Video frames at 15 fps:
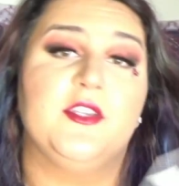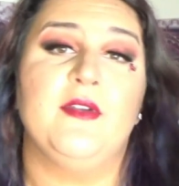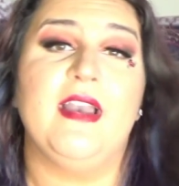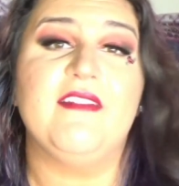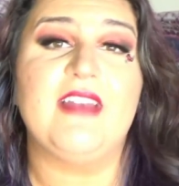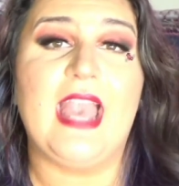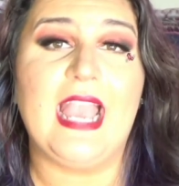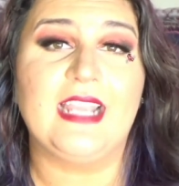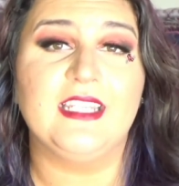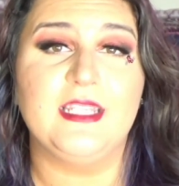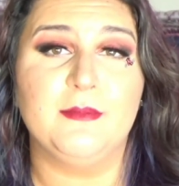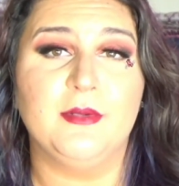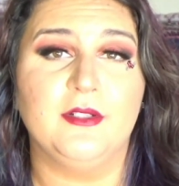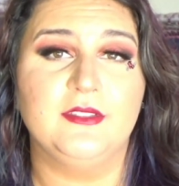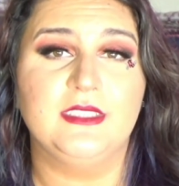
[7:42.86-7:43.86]
You have
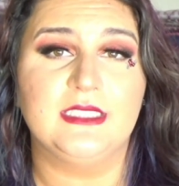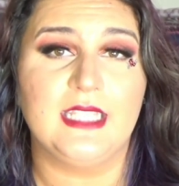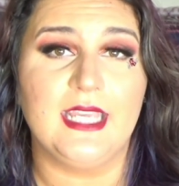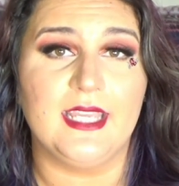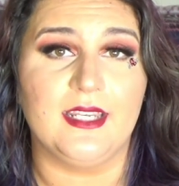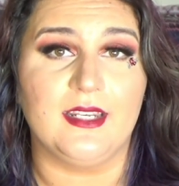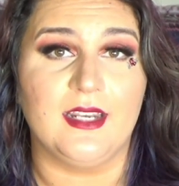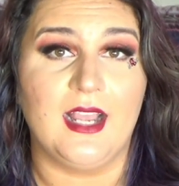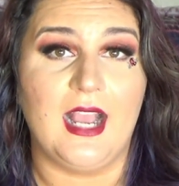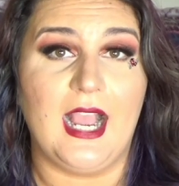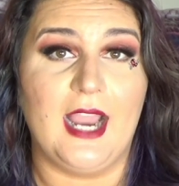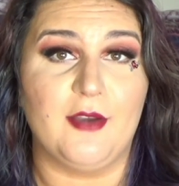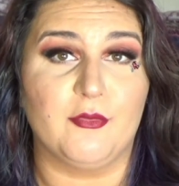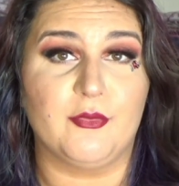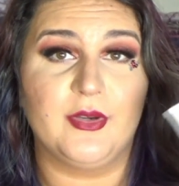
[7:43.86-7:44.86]
acne prone skin,
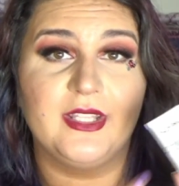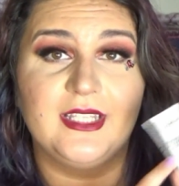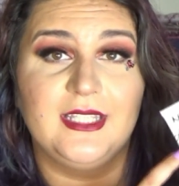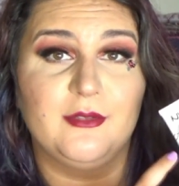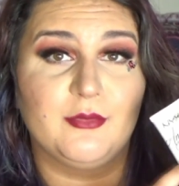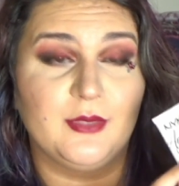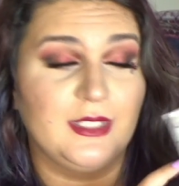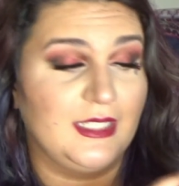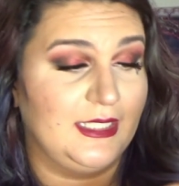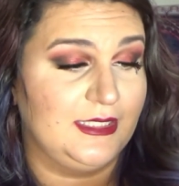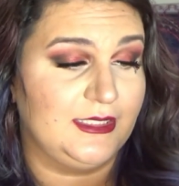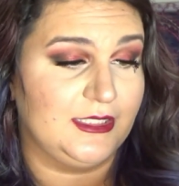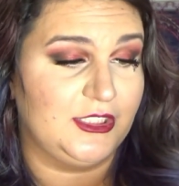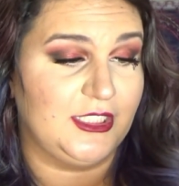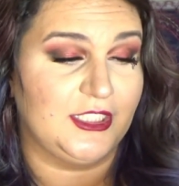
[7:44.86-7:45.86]
I really, really
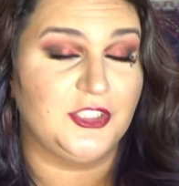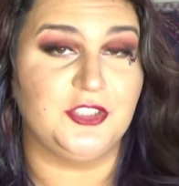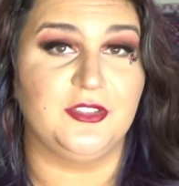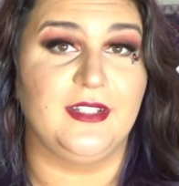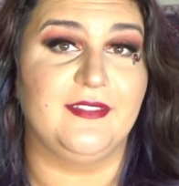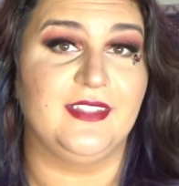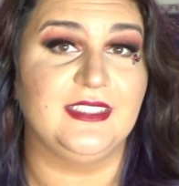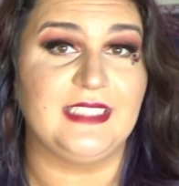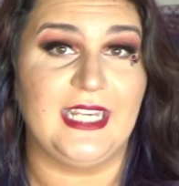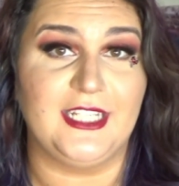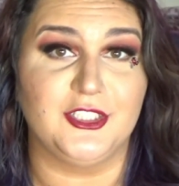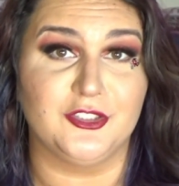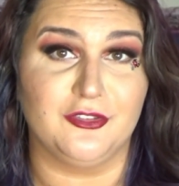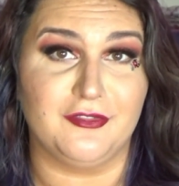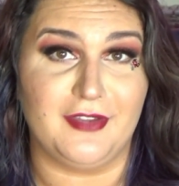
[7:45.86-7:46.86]
suggest you give this
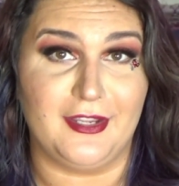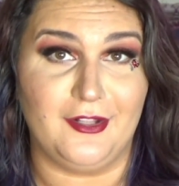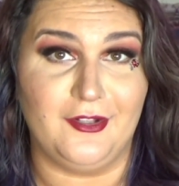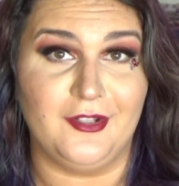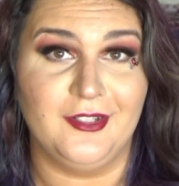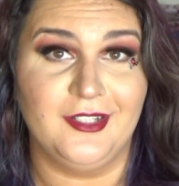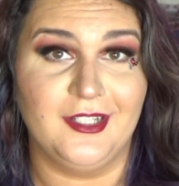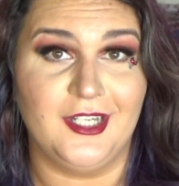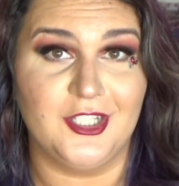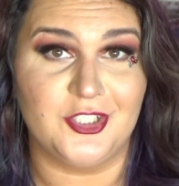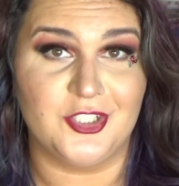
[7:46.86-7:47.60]
Angel Veil a